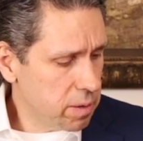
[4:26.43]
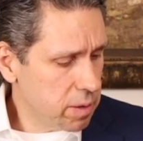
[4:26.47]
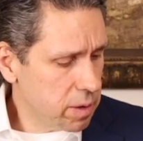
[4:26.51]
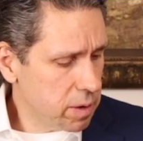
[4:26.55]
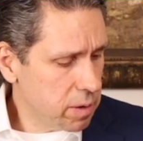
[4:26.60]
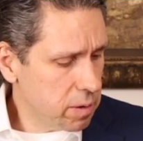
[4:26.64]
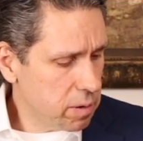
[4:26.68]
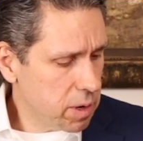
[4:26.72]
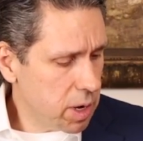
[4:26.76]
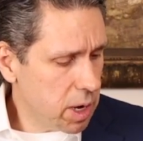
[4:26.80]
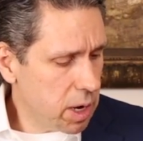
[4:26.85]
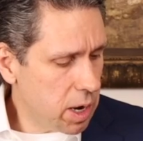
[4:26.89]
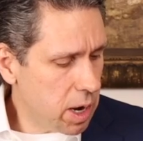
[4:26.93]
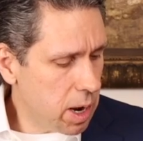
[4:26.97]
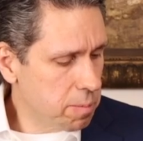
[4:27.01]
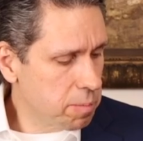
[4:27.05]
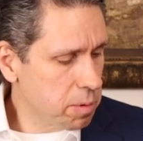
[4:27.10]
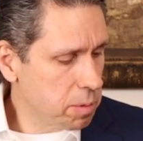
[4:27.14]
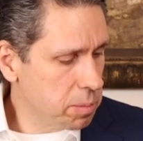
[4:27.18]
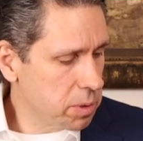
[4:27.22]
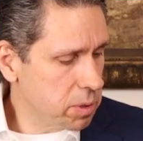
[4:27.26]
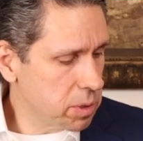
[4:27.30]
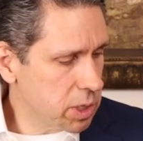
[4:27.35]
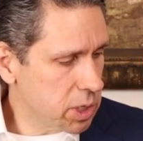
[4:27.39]
They're
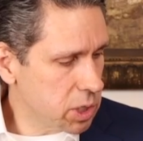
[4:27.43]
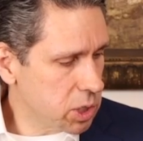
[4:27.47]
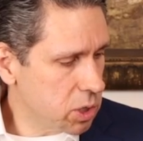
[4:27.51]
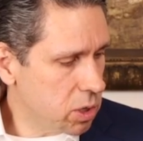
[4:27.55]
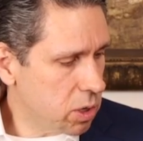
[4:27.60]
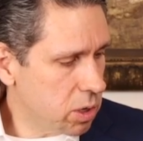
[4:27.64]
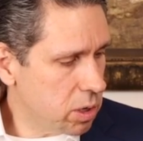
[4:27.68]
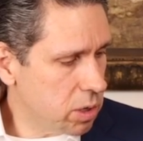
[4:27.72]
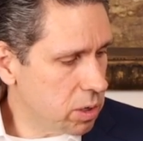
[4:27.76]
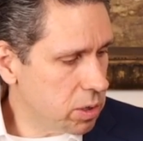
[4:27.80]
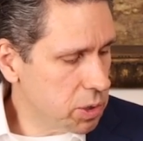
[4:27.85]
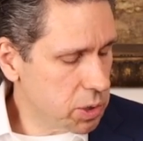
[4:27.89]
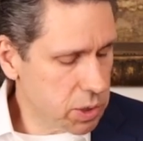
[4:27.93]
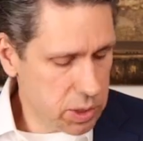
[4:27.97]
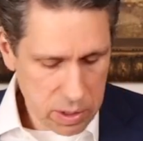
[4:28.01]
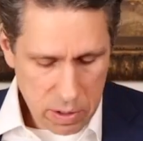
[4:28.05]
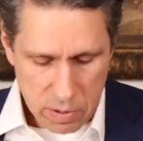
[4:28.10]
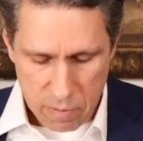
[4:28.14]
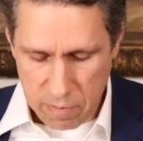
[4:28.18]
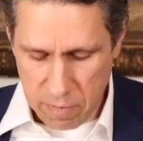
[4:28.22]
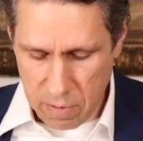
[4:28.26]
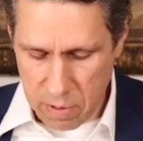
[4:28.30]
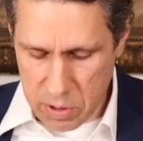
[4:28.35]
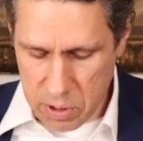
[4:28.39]
comparable guitars.
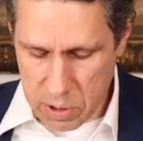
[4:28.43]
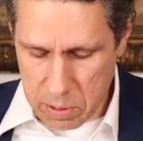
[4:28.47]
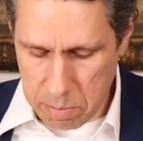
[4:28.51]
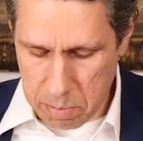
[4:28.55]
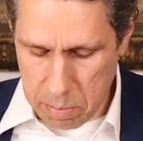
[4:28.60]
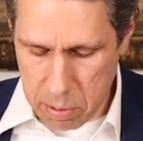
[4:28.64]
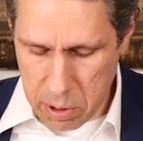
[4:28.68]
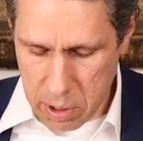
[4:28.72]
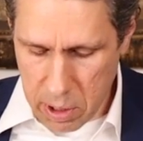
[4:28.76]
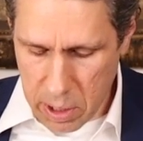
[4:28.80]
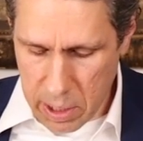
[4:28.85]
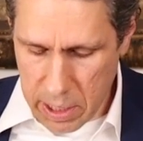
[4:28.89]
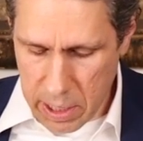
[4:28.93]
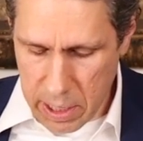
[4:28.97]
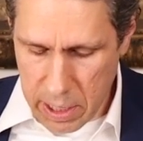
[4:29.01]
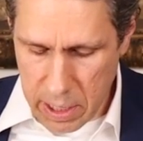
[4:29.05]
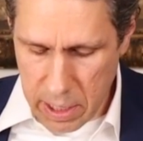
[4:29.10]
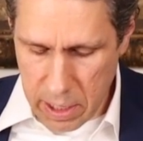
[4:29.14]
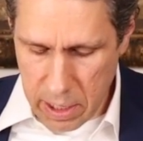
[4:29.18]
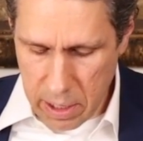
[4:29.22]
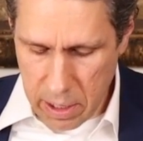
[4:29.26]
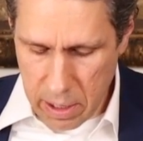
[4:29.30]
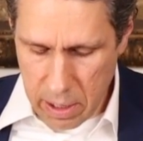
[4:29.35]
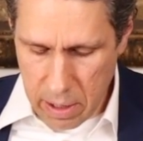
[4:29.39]
As far as the
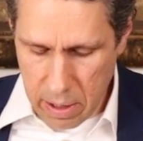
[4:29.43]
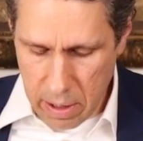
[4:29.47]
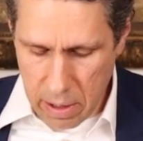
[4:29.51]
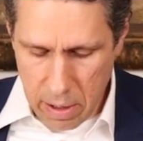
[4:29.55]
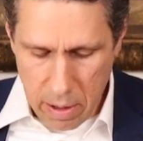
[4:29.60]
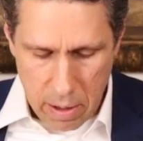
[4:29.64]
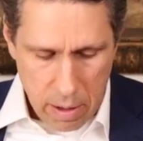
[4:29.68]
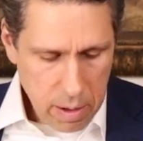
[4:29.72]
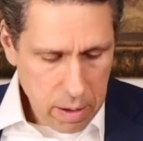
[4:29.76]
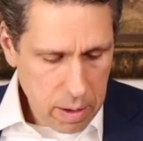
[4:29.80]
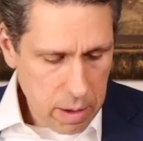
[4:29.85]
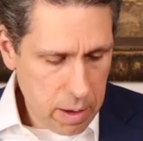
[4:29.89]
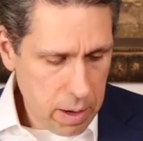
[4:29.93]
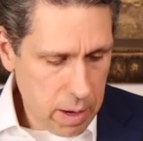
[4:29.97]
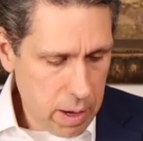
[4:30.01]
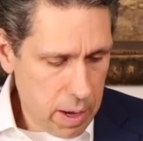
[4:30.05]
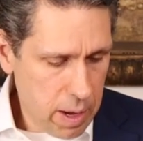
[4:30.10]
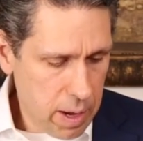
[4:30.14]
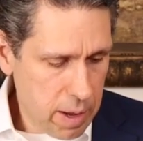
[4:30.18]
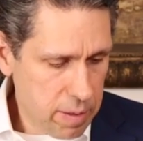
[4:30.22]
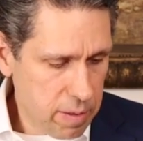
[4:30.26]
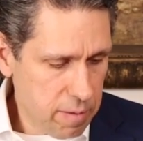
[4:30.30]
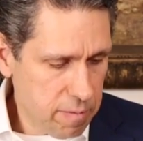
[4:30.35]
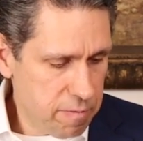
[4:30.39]
play
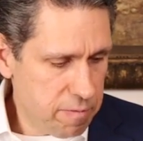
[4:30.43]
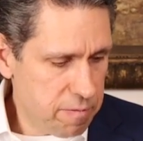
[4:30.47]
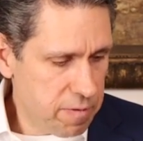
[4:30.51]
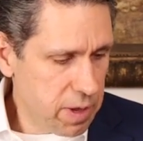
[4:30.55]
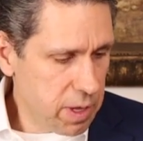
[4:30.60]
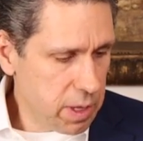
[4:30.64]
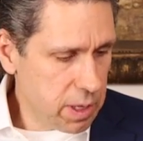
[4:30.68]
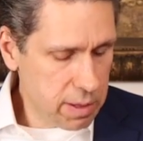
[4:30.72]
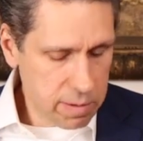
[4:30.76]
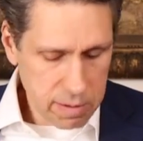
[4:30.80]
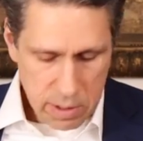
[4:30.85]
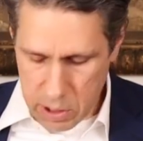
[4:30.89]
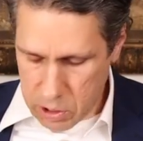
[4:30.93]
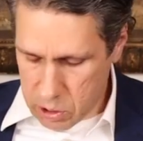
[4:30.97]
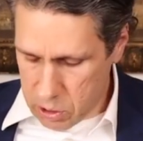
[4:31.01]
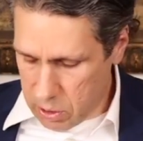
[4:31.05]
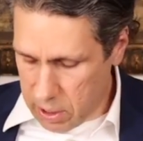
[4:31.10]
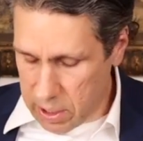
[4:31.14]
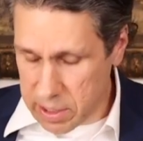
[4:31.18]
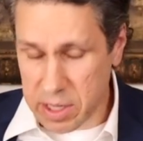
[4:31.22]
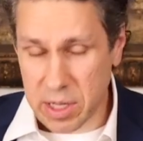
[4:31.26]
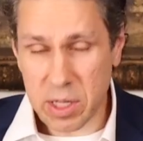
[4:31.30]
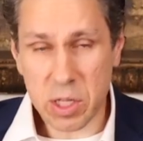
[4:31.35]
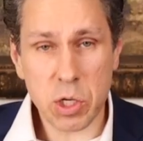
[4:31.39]
and the feel of the
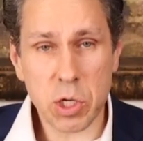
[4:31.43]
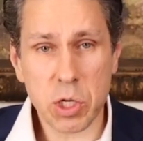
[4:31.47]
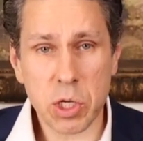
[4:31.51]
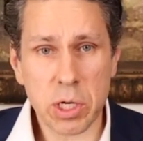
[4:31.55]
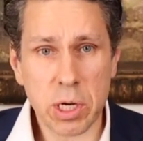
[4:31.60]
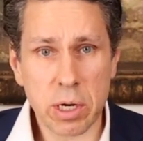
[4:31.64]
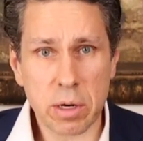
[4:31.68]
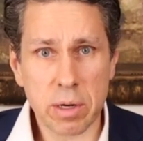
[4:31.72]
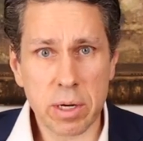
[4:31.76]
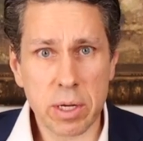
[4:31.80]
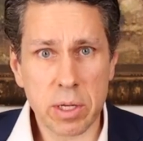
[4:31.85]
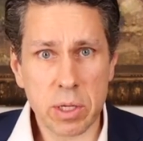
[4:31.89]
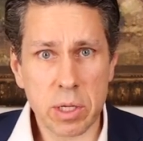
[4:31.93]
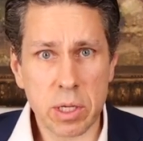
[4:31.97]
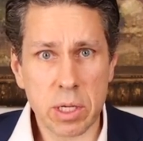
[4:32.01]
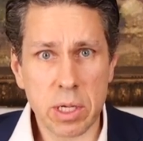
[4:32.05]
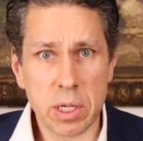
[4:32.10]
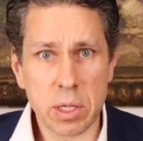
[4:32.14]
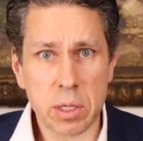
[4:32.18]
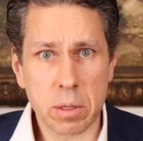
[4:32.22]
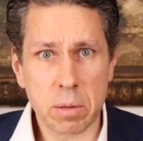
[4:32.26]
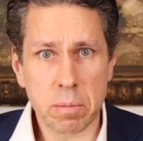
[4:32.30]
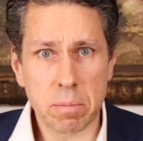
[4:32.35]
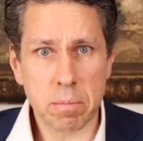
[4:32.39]
guitar, I think the Sheraton
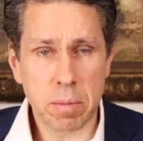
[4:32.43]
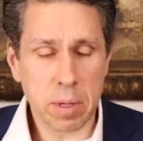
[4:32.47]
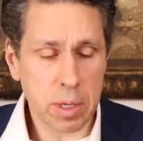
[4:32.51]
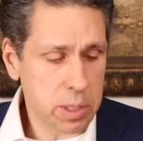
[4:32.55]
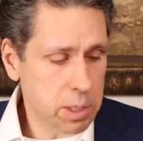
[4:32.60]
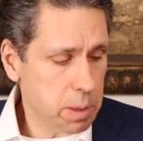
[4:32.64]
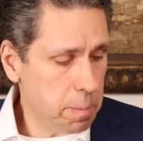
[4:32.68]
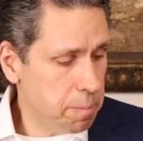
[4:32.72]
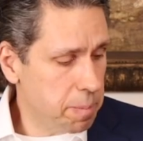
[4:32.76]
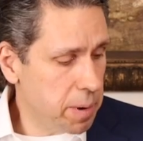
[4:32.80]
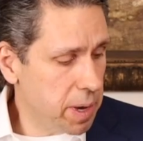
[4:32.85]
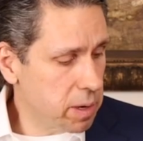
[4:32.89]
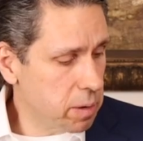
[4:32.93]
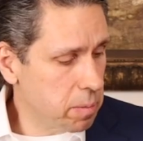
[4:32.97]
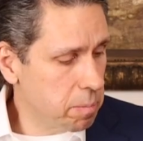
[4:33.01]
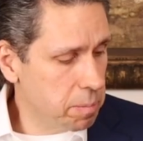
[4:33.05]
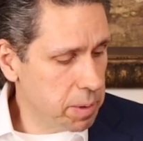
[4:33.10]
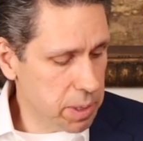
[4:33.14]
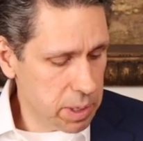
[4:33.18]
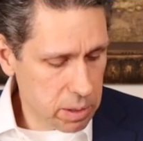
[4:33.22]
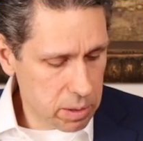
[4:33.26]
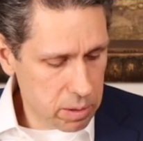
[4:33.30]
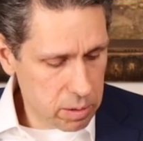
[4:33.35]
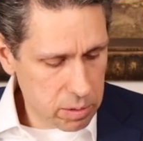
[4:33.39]
is a better
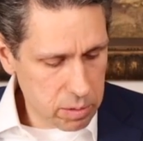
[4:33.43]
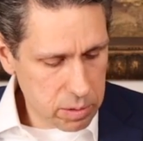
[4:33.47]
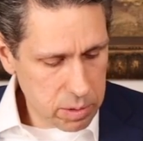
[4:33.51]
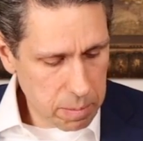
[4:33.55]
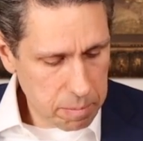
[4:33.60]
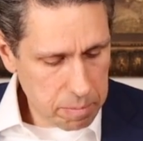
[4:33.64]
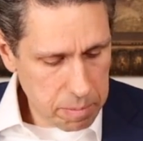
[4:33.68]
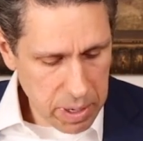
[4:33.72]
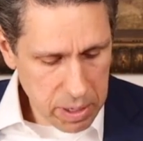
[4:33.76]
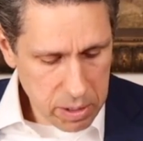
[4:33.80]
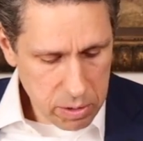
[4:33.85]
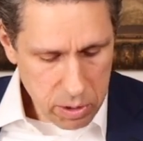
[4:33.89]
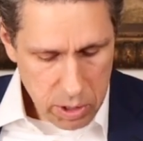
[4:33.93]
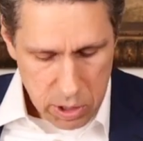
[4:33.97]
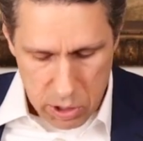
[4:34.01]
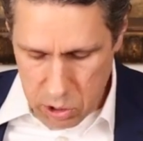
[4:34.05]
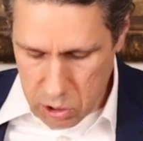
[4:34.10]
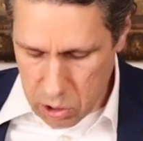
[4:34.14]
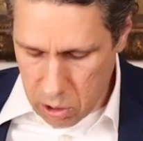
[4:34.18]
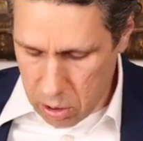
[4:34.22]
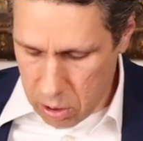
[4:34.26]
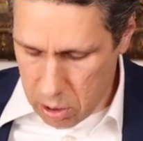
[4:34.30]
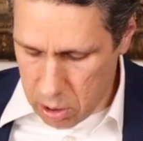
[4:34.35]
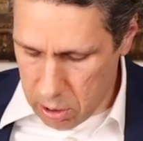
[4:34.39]
build, a better
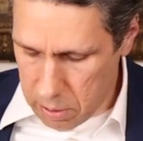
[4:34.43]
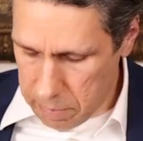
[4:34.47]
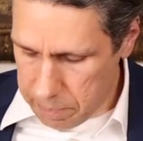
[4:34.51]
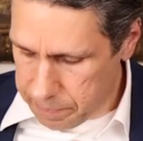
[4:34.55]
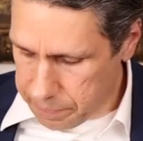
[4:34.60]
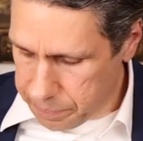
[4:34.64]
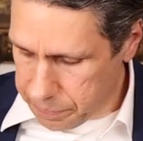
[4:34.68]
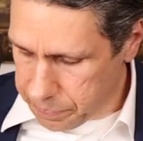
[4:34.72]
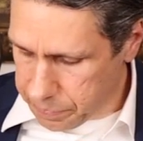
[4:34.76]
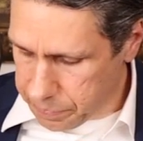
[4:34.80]
guitar.